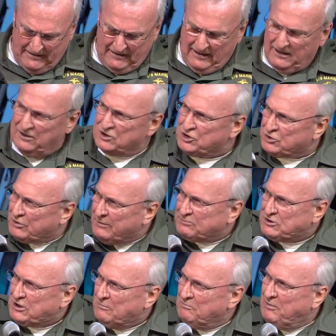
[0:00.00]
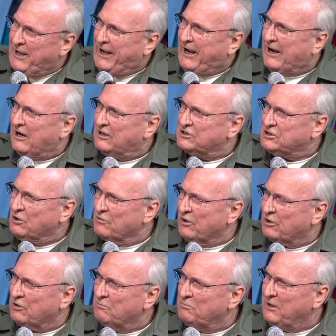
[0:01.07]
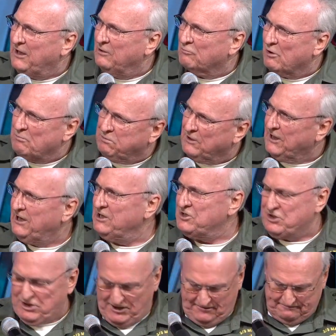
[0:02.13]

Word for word: and strips them bare so there can be replenishing.